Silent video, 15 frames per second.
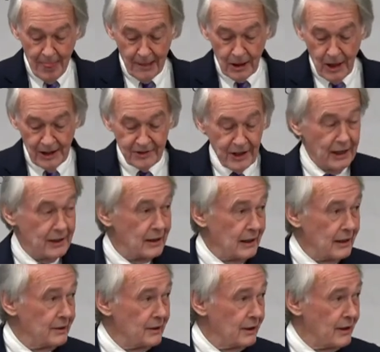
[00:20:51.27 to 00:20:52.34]
content
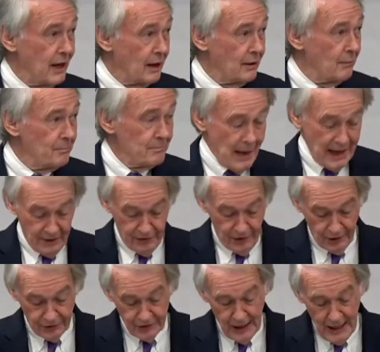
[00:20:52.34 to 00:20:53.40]
in the
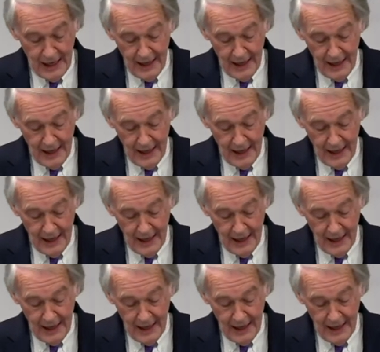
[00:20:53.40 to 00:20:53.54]
metaverse.